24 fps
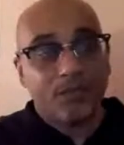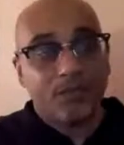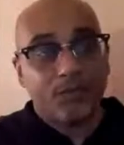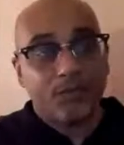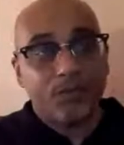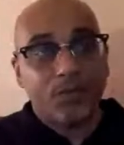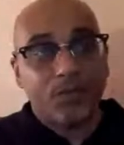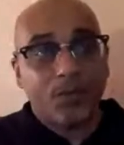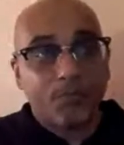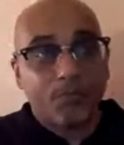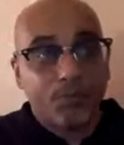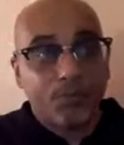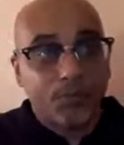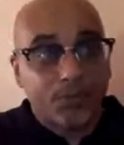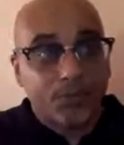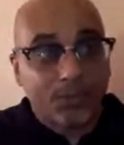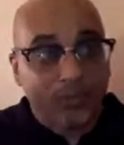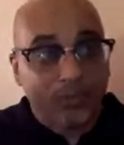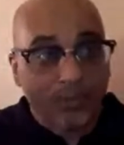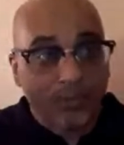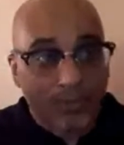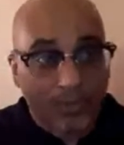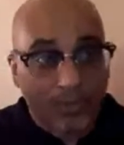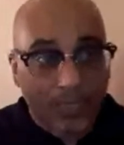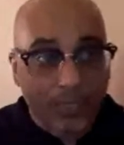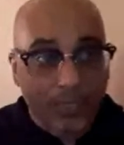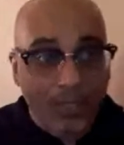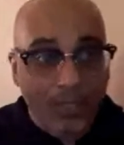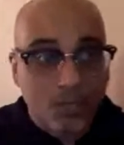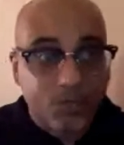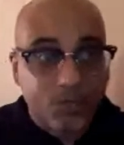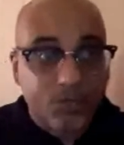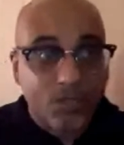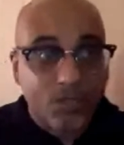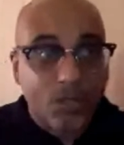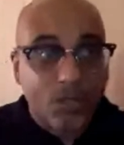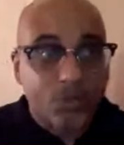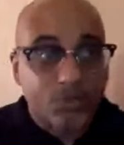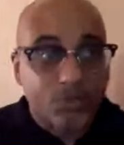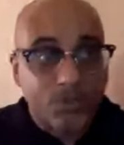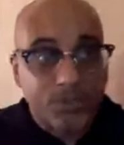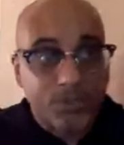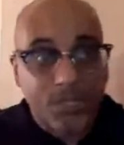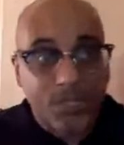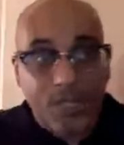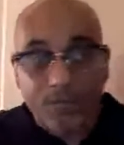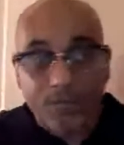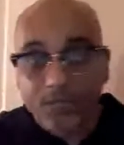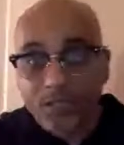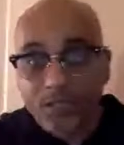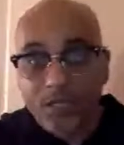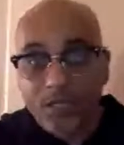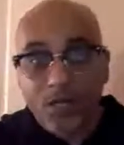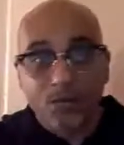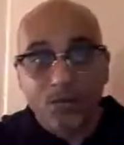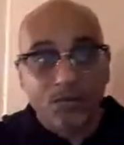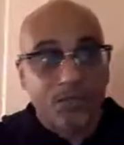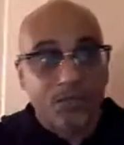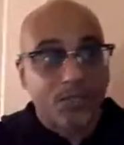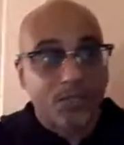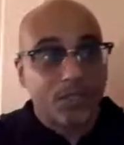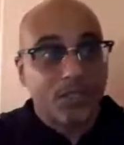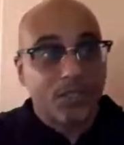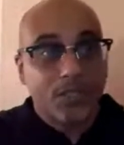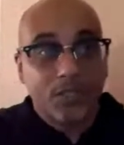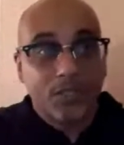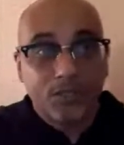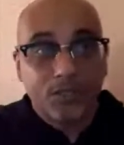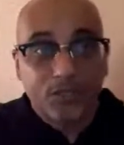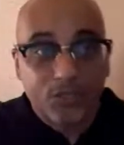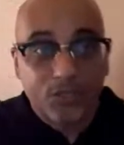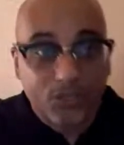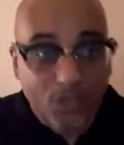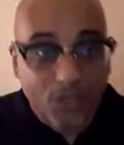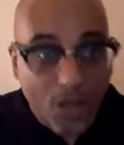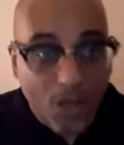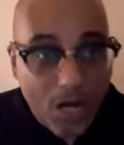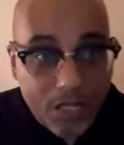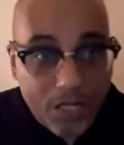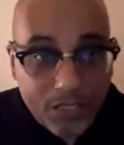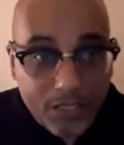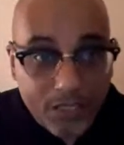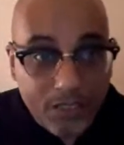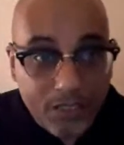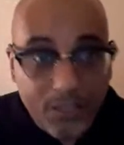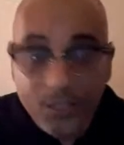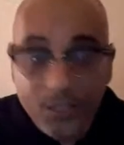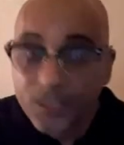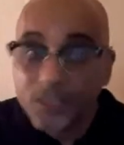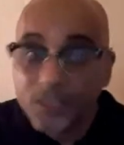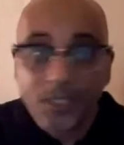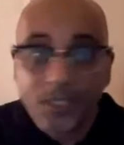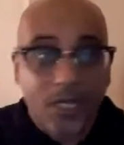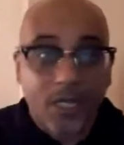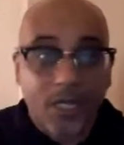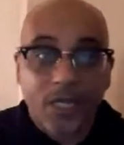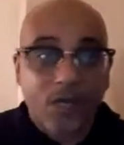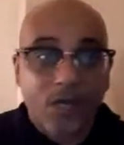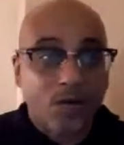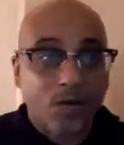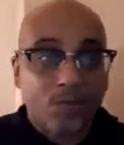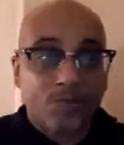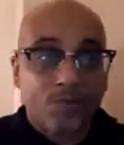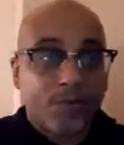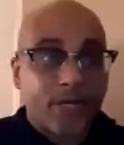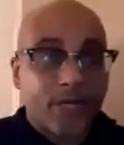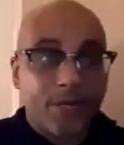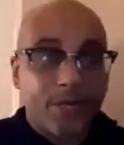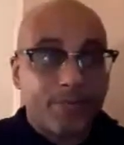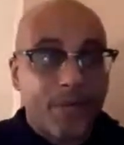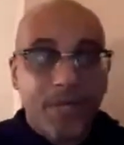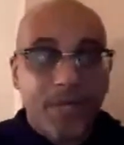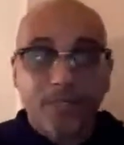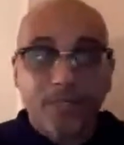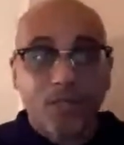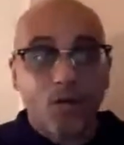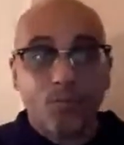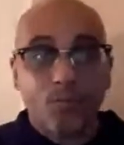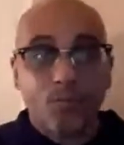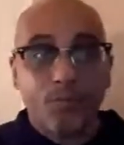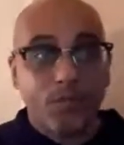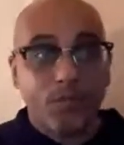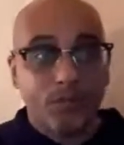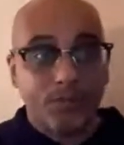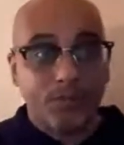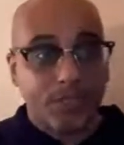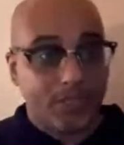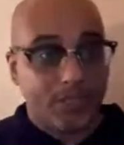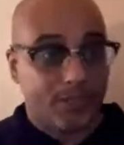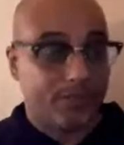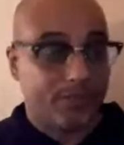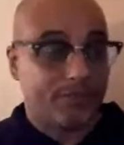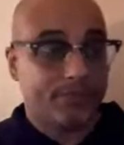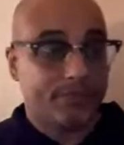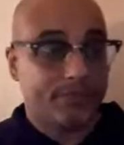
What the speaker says: You don't send your soldiers out to go slaughter, they ain't gonna bring back no booty.